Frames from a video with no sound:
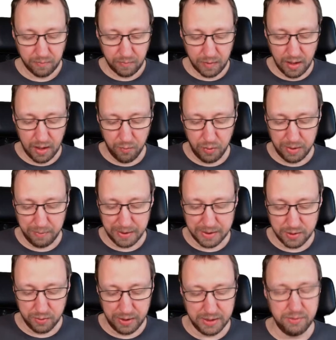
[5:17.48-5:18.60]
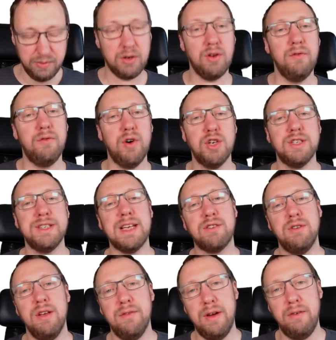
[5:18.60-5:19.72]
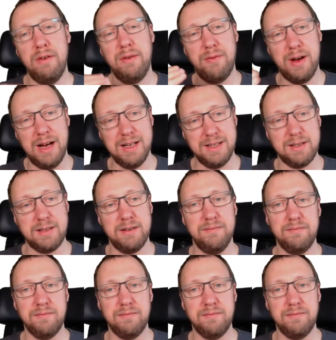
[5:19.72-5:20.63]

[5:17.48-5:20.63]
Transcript: the 1 minus the rate. So it converges actually very fast.